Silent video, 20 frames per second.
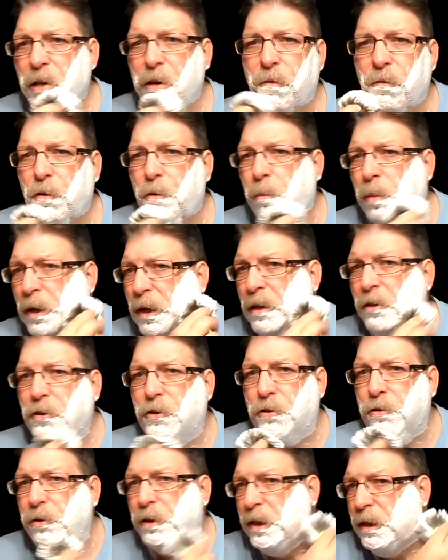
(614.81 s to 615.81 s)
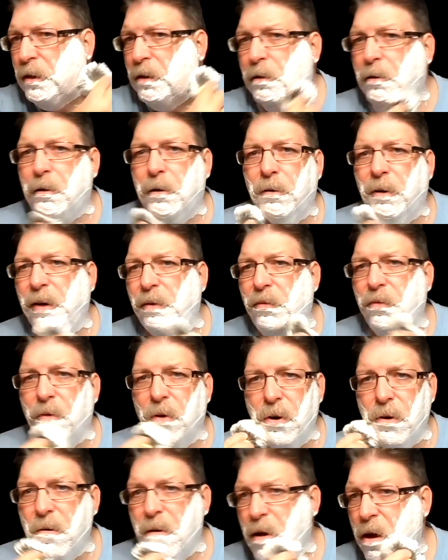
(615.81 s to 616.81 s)
Tetherville Bond Street
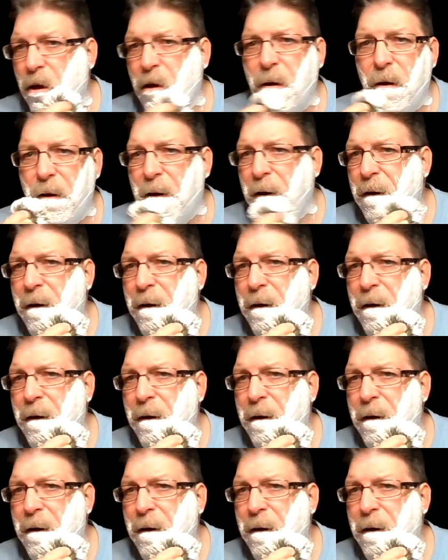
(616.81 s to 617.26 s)
Grapefruit,